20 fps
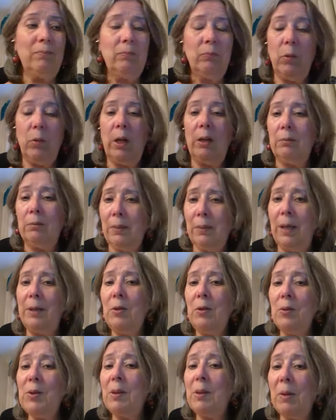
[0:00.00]

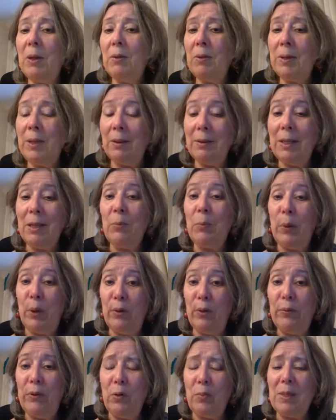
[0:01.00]
knew somebody who dealt in
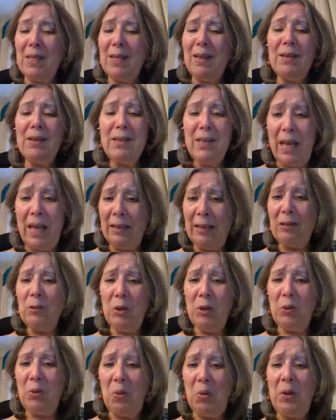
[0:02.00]
perfumes,
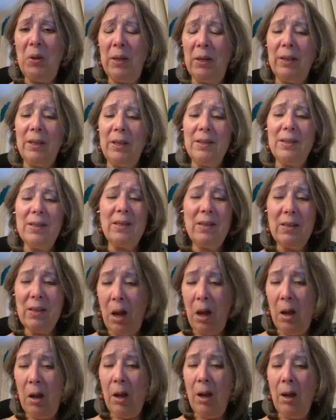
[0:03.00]
sandalwood oil is so
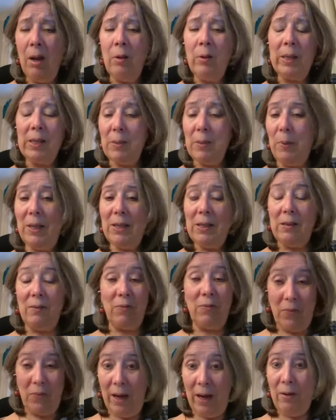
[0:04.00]
expensive,
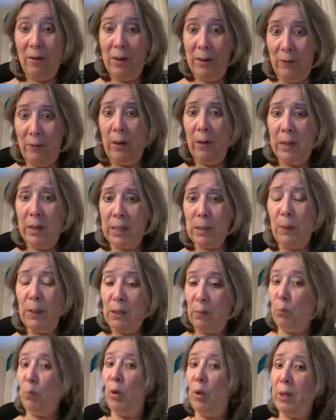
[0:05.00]
very, very
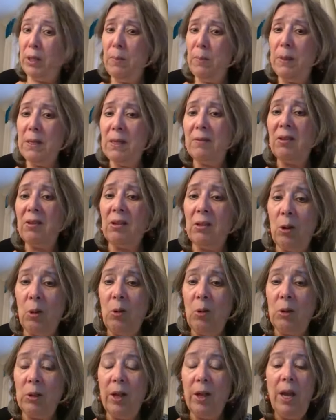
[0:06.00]
expensive, more expensive than
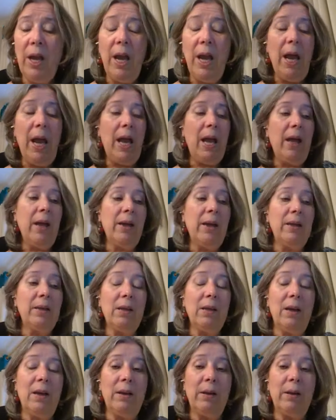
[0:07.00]
gold, and